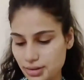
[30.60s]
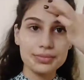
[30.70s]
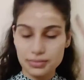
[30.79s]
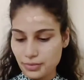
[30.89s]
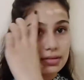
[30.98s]

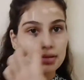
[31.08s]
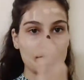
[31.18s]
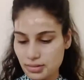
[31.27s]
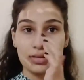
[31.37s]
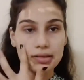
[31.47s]
For
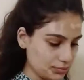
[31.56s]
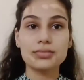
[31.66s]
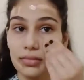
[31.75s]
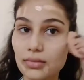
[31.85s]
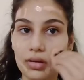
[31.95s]
this I am
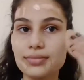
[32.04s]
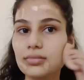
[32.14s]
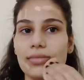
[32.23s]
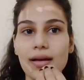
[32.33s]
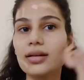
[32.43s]
using
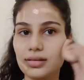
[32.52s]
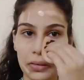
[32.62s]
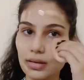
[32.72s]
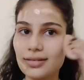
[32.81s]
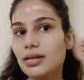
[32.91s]
Swiss
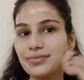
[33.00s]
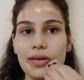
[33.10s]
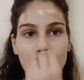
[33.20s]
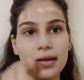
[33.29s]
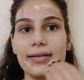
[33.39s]
Beauty's High
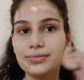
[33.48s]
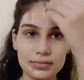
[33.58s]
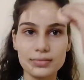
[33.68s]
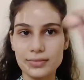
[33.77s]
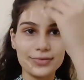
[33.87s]
Coverage
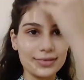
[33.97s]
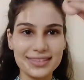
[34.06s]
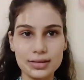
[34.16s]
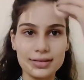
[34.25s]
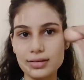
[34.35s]

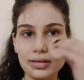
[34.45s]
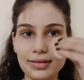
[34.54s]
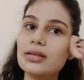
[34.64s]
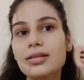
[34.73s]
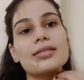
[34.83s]
Foundation and
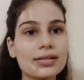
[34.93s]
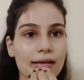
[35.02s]
blending